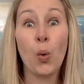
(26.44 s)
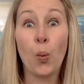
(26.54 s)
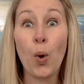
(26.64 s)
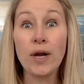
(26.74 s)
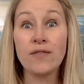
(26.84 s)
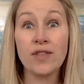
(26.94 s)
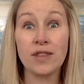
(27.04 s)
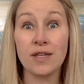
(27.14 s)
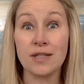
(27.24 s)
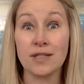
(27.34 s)
One of the
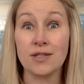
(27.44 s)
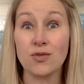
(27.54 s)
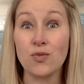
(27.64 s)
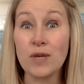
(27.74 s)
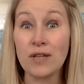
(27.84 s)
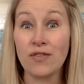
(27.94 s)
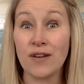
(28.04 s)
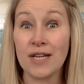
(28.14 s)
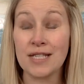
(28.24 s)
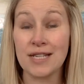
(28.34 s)
things that's really
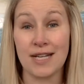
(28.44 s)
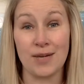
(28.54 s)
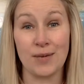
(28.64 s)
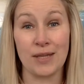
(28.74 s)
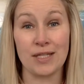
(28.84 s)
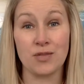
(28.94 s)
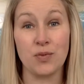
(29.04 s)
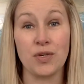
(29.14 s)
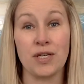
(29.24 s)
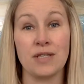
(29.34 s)
fascinating about this
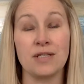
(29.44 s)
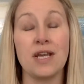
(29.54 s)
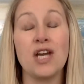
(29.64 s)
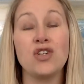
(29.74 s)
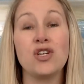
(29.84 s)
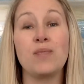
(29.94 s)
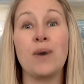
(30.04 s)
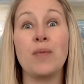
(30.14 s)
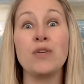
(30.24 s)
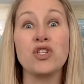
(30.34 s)
book is she
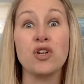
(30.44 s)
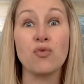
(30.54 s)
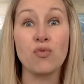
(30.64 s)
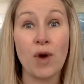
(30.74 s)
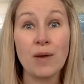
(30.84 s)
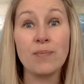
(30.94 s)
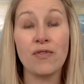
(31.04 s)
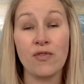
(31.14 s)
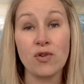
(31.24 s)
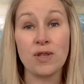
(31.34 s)
published it right
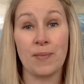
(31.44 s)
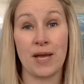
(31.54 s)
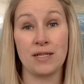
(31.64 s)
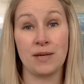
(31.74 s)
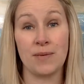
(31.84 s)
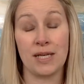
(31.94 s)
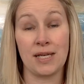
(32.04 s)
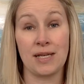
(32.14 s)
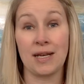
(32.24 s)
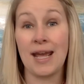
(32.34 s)
before the pandemic
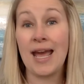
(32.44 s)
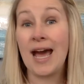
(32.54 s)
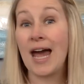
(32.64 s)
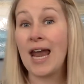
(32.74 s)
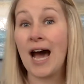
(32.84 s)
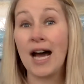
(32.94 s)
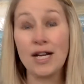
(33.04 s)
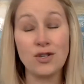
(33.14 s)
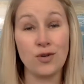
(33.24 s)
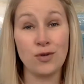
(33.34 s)
hit. And I
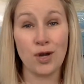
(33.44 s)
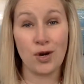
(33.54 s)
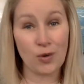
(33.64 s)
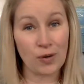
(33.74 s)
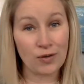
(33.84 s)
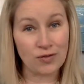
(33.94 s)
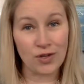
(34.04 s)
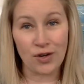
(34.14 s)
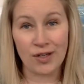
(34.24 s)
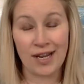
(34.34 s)
don't know if
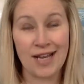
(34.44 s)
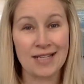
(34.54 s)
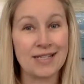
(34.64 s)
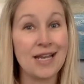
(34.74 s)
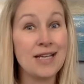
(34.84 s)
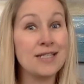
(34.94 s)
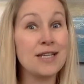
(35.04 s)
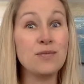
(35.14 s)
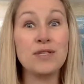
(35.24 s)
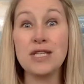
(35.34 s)
Dawn has
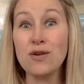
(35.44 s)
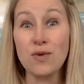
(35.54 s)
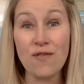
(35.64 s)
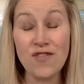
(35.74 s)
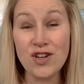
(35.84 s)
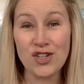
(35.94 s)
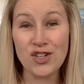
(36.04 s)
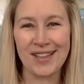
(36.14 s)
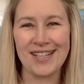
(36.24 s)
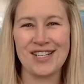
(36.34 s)
some secret
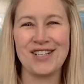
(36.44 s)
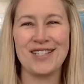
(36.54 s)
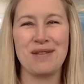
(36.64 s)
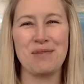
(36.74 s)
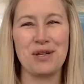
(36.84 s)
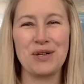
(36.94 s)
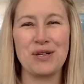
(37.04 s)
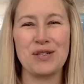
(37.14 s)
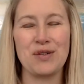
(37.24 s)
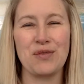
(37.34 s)
vision that she's able to look
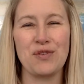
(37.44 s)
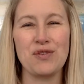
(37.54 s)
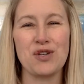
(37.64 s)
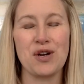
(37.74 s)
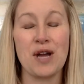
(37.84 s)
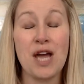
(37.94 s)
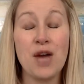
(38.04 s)
into the future,